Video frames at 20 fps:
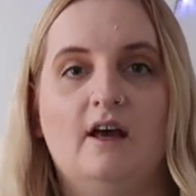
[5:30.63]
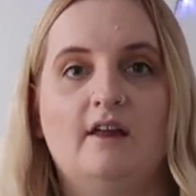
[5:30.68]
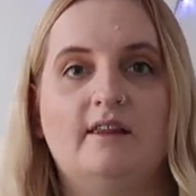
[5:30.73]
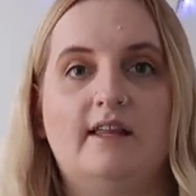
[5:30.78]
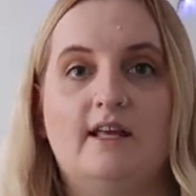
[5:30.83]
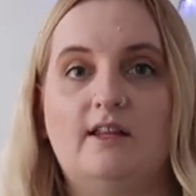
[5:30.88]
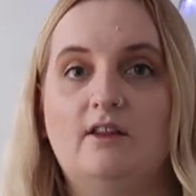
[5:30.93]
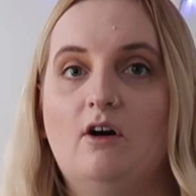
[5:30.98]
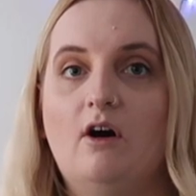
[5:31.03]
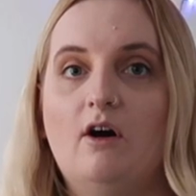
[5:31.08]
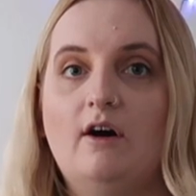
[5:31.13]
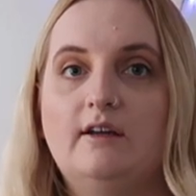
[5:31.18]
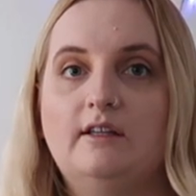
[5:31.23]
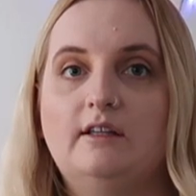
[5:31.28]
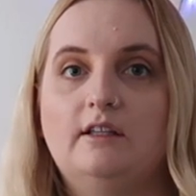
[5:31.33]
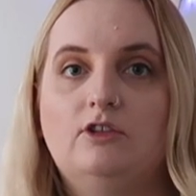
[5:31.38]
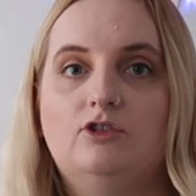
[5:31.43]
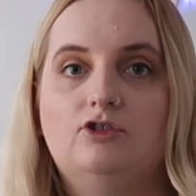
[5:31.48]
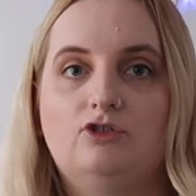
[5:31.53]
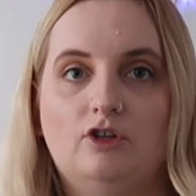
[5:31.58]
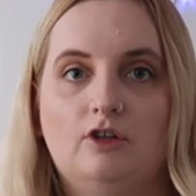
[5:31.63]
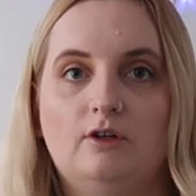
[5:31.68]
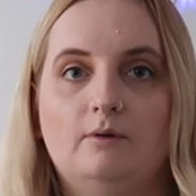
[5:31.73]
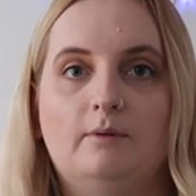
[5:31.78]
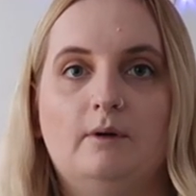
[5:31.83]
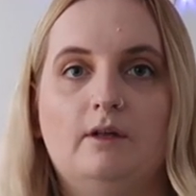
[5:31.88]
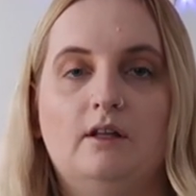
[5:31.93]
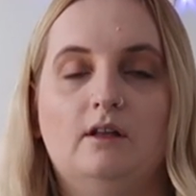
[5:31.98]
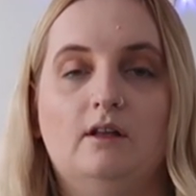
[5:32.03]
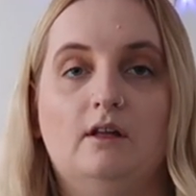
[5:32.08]
they're not only
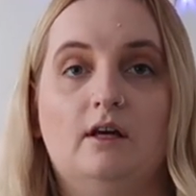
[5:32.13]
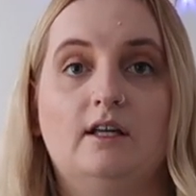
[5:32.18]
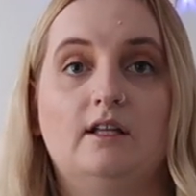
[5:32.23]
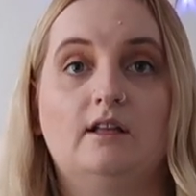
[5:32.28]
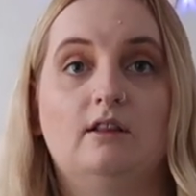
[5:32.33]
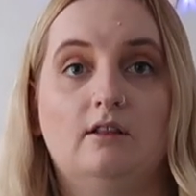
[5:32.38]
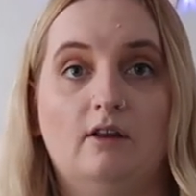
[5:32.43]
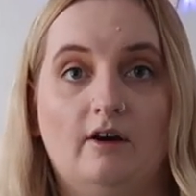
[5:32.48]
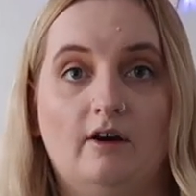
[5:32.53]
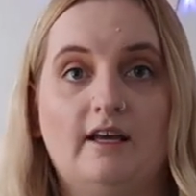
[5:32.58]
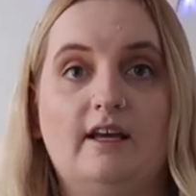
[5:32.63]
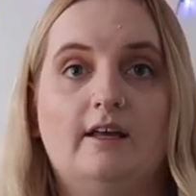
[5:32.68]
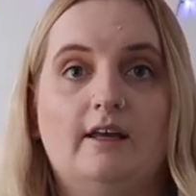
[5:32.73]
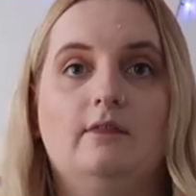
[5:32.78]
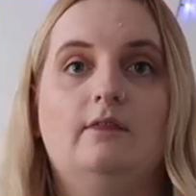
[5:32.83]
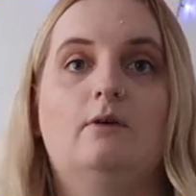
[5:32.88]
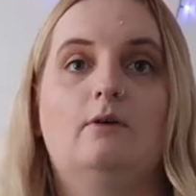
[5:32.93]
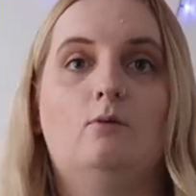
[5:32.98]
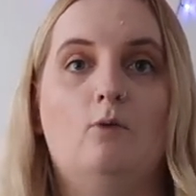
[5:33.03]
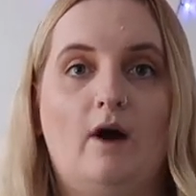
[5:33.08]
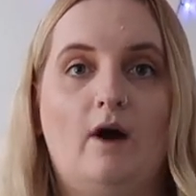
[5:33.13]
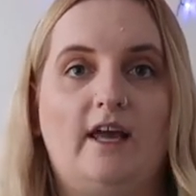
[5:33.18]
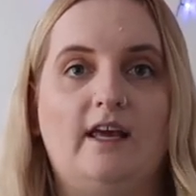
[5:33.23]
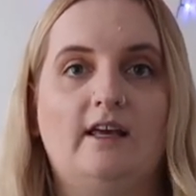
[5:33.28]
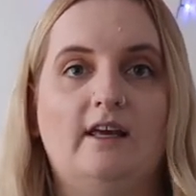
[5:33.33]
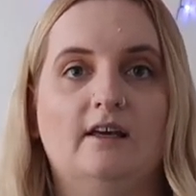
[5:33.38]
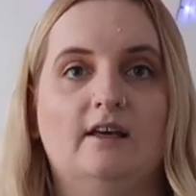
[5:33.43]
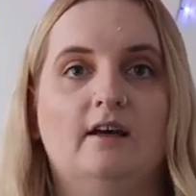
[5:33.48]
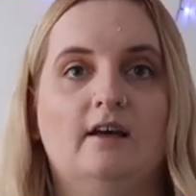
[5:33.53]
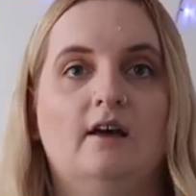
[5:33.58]
super like light in the
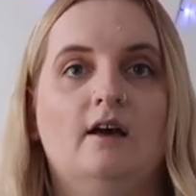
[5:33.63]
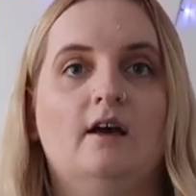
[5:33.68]
weight,